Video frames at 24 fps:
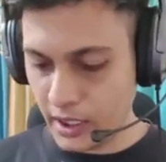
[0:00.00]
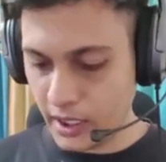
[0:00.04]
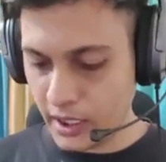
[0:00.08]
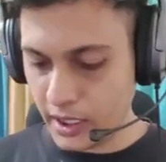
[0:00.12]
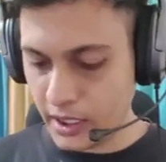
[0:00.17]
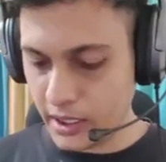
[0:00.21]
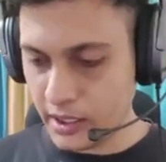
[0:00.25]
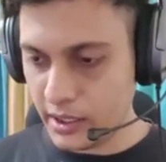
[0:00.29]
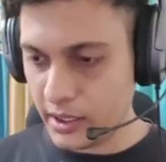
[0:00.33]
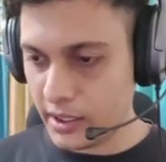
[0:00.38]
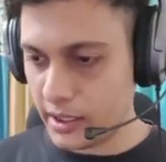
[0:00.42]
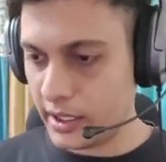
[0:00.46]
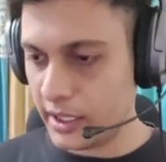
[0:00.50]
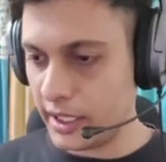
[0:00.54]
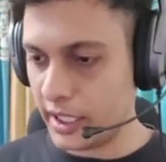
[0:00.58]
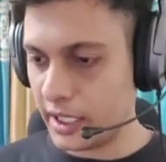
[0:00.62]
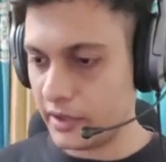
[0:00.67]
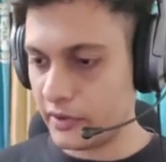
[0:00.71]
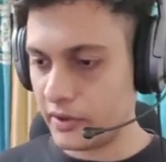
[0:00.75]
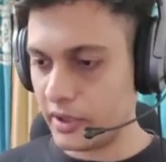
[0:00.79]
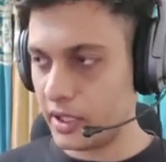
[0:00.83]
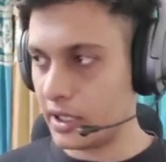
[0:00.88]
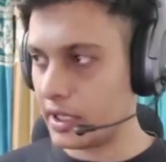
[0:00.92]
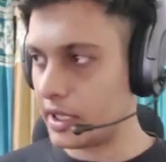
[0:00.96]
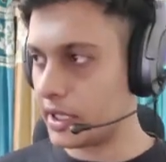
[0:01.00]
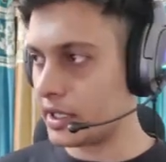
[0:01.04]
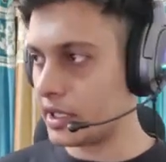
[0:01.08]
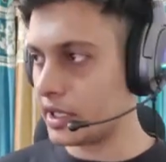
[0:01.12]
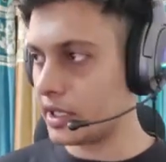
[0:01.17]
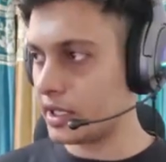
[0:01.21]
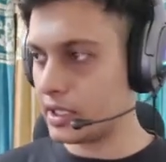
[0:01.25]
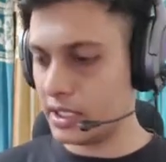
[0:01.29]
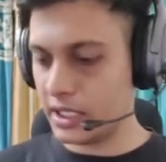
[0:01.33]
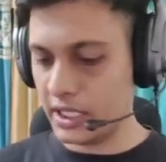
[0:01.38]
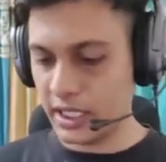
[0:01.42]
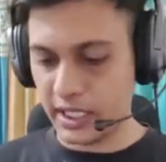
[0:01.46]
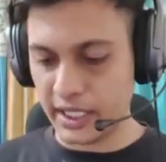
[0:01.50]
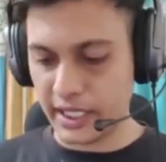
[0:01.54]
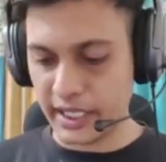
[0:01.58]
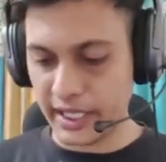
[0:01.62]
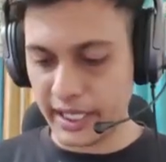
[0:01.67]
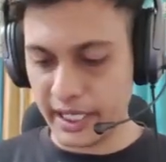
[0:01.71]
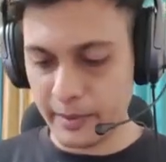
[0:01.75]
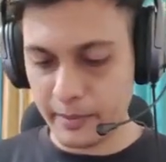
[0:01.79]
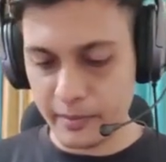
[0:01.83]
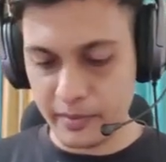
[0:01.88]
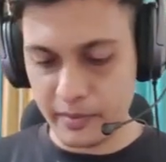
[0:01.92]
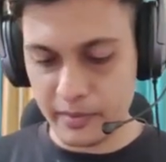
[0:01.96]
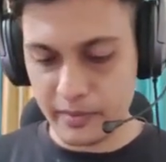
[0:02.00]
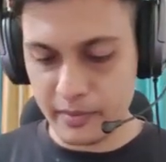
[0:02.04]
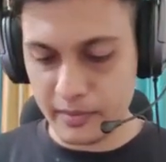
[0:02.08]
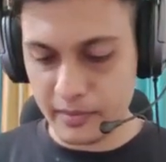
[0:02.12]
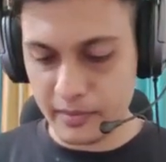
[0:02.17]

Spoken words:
and it will return the type